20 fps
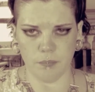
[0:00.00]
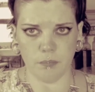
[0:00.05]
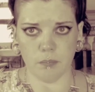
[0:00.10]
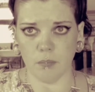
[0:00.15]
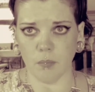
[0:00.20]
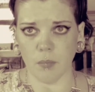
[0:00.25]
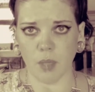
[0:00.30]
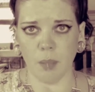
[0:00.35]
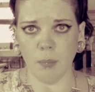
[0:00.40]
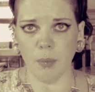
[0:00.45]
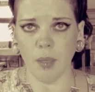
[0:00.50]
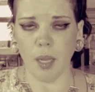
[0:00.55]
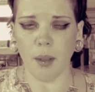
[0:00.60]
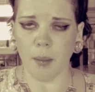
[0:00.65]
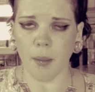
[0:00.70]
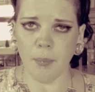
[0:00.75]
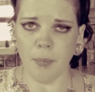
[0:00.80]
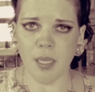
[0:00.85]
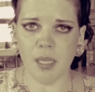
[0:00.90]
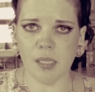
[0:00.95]
I'd be
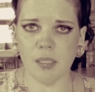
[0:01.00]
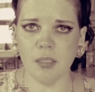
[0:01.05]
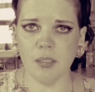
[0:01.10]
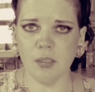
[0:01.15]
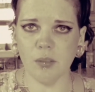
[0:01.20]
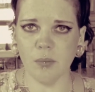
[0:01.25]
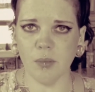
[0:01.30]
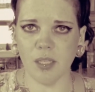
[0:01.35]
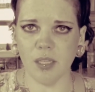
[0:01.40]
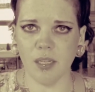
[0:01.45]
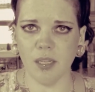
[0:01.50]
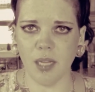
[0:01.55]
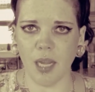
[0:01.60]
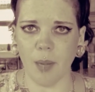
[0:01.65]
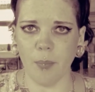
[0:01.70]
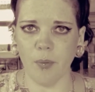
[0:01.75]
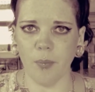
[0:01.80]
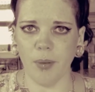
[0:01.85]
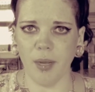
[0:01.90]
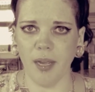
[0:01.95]
like, man, this is a really good
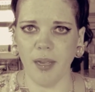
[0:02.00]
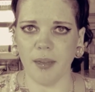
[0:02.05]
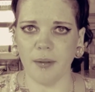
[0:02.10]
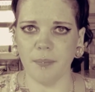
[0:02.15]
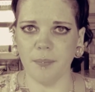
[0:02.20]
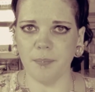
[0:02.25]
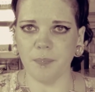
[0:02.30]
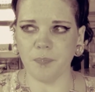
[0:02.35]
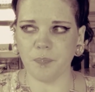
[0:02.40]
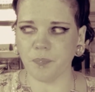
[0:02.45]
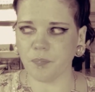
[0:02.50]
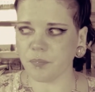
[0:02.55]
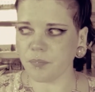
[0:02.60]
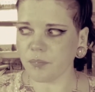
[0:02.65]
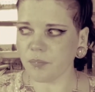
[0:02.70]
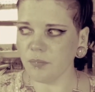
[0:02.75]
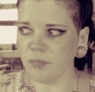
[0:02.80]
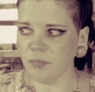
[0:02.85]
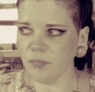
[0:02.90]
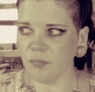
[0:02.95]
apple pie.
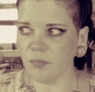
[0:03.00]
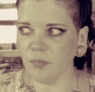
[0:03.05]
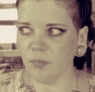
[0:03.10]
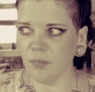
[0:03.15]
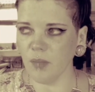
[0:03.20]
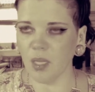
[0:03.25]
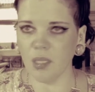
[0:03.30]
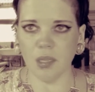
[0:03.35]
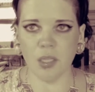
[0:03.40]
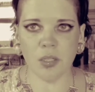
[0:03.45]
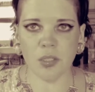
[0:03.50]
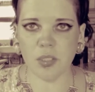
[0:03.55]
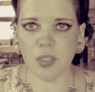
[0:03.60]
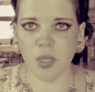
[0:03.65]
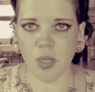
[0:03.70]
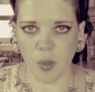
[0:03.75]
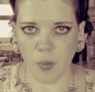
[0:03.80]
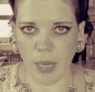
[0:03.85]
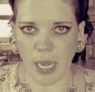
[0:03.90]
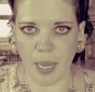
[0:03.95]
There's
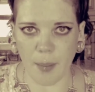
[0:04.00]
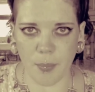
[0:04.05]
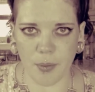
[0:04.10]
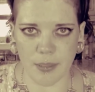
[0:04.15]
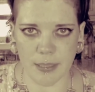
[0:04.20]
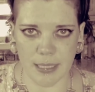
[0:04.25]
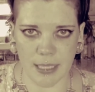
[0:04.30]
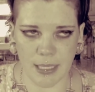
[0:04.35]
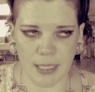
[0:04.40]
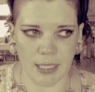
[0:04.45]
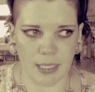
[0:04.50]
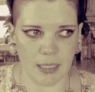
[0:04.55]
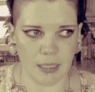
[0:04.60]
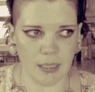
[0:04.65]
no apples in it.